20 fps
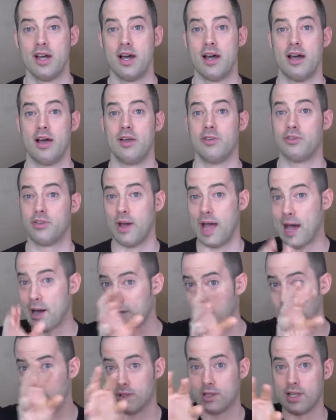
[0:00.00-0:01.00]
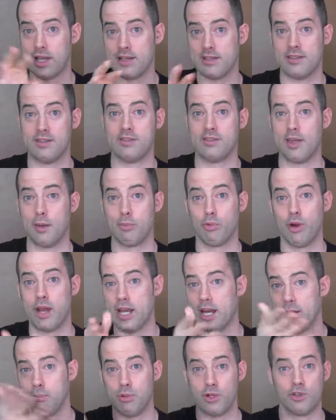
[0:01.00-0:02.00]
Uh, so how you would like to
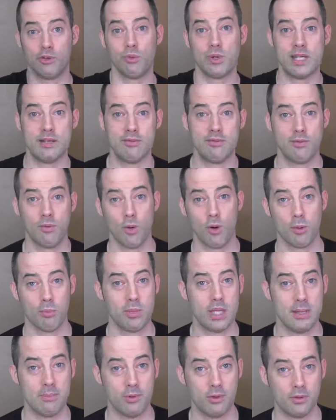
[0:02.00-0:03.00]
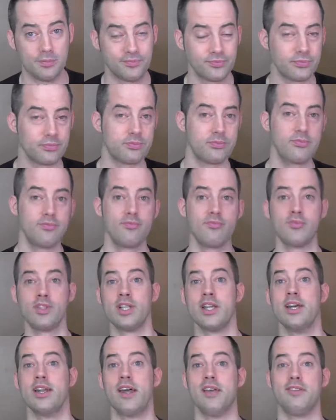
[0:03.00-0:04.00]
separate it between four people.
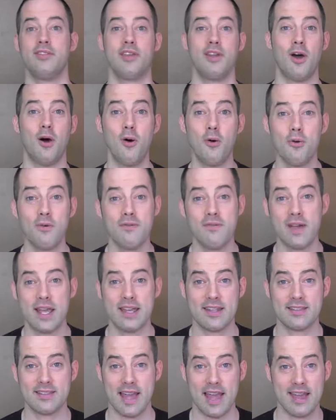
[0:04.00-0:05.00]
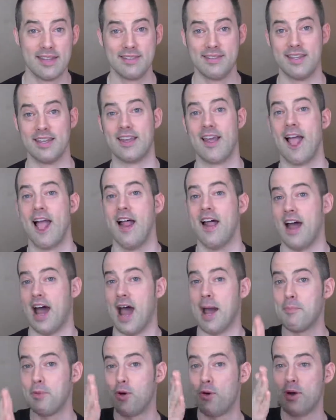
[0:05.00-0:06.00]
And I said, Oh, fantastic.
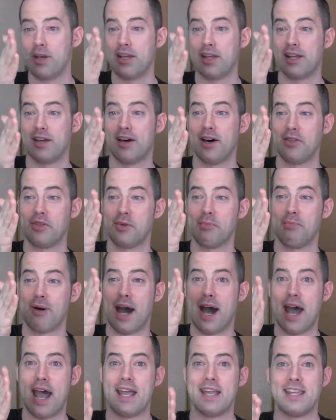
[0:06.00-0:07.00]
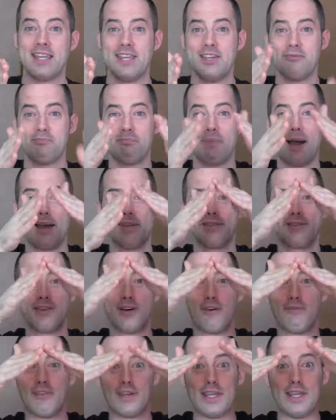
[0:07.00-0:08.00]
I'm going to cut the pie and give
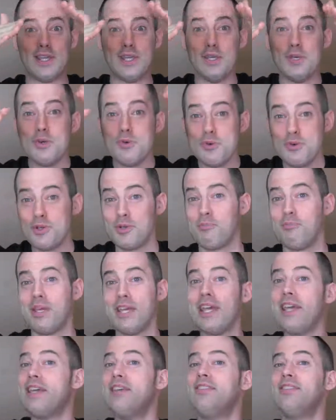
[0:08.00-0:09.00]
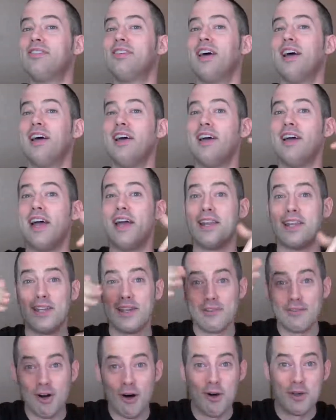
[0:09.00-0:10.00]
myself a huge piece and
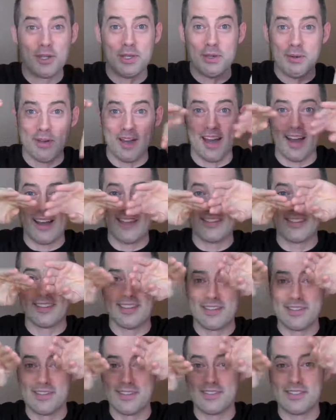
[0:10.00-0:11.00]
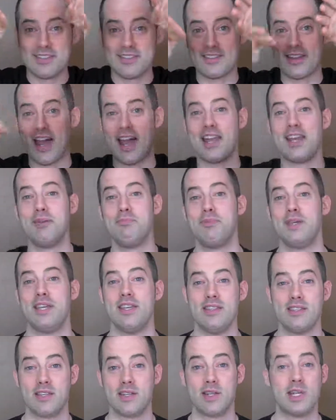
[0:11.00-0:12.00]
give all you guys like just a tiny
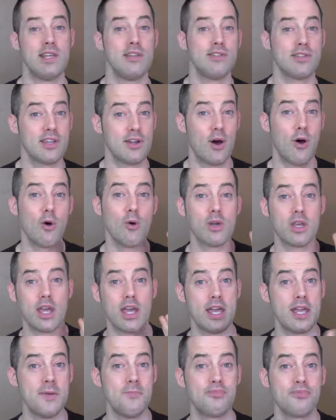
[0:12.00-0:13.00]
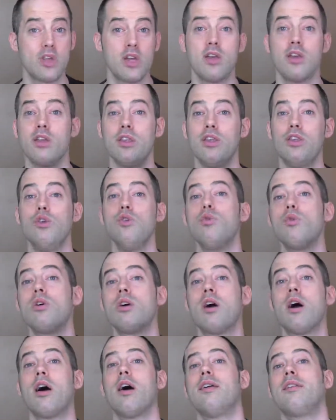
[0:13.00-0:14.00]
piece. And he said, Okay, you
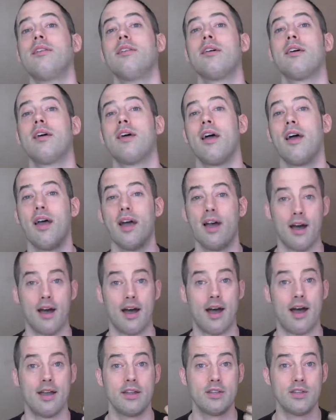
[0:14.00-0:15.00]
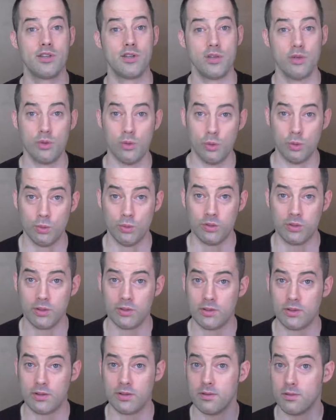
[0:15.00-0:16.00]
cut, I
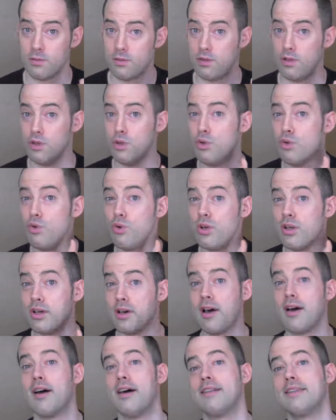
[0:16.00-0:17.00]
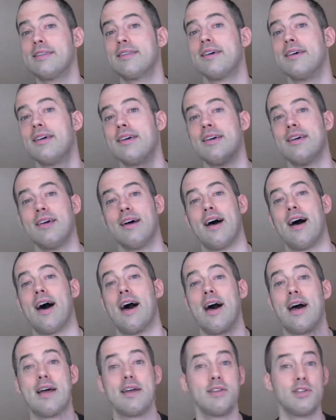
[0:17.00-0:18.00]
choose. You cut,
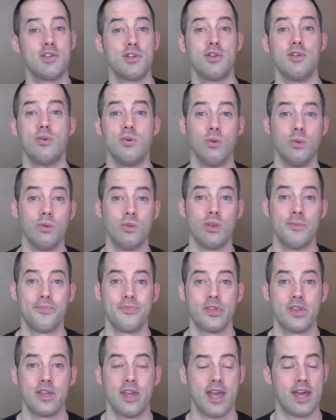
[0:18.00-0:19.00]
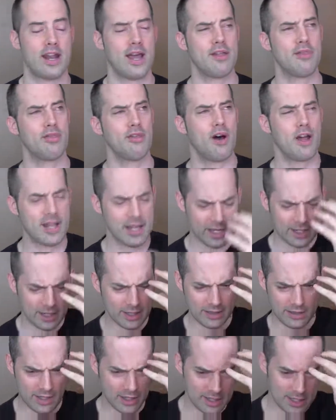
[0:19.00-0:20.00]
I choose. And I thought,
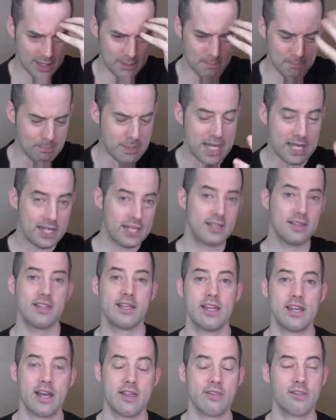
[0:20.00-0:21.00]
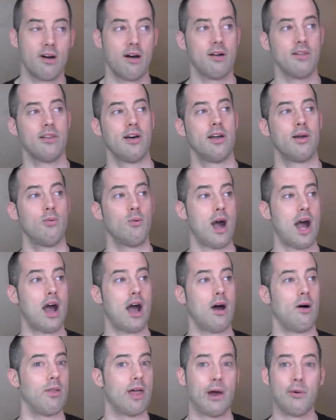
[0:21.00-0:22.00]
and it, like immediately I thought like,
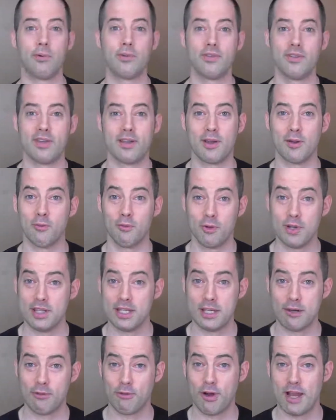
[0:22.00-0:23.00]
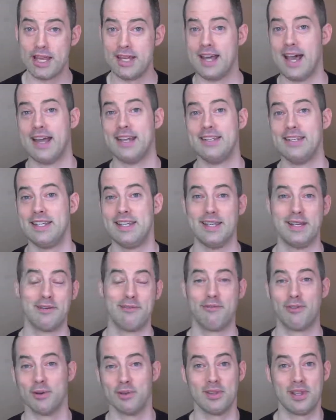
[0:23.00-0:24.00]
wow, that was like a really great
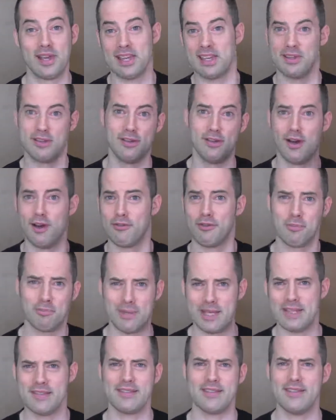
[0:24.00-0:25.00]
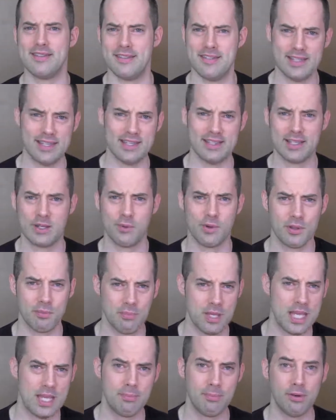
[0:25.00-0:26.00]
idea for like government and dealing
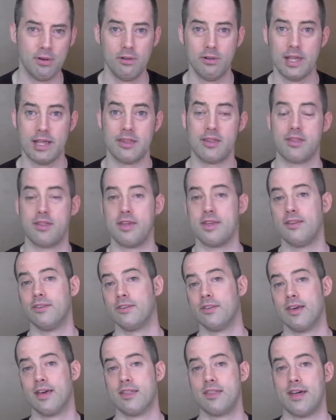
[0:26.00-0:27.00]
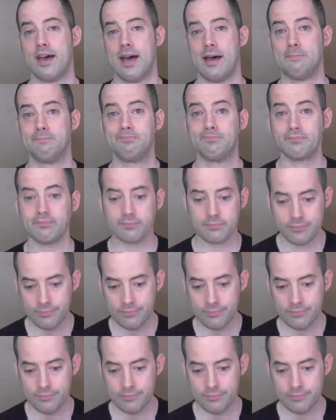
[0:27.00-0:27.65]
with people and things like that.